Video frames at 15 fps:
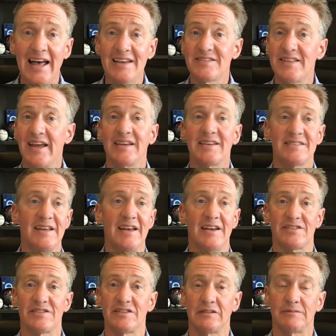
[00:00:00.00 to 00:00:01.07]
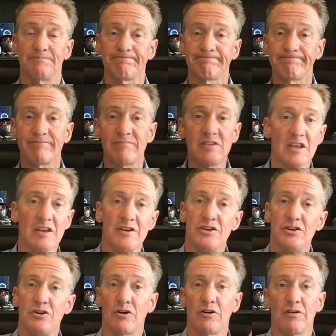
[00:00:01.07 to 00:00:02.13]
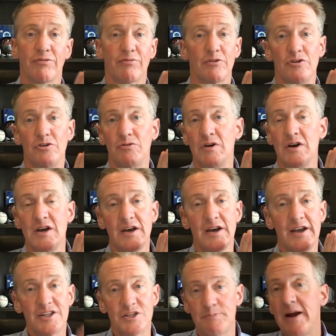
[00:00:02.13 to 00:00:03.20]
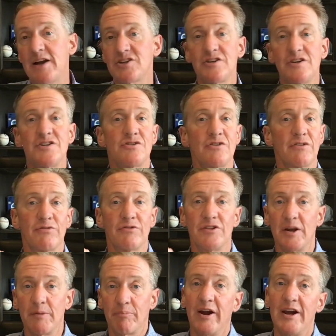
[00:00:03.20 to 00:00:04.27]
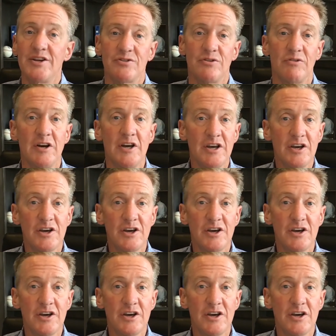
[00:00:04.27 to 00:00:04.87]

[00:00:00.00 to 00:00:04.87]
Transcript: last thing is this: you're through inspections, you're through the appraisal,